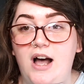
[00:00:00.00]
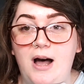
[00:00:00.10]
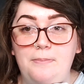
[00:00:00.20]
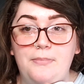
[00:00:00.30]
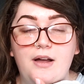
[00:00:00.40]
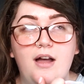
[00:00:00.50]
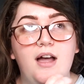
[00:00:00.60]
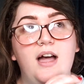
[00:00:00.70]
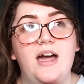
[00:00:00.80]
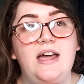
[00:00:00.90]
up
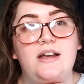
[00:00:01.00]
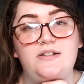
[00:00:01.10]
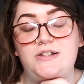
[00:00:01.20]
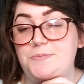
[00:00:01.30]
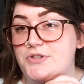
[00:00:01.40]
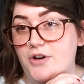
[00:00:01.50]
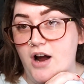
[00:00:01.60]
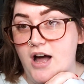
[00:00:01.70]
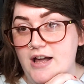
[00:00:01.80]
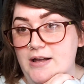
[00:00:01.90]
and
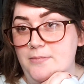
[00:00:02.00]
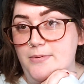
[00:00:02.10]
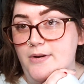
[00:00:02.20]
subscribe.